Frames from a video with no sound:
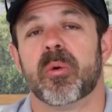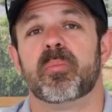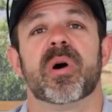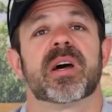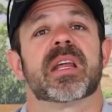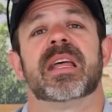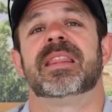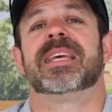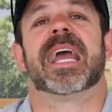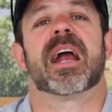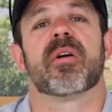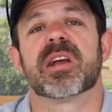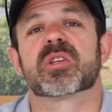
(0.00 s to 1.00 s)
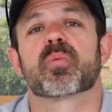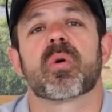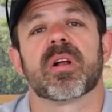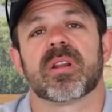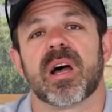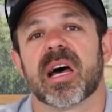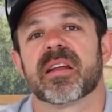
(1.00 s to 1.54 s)
But in the areas where a
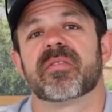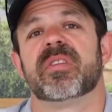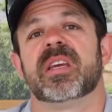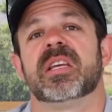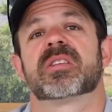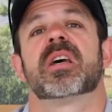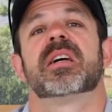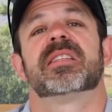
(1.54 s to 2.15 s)
lot of these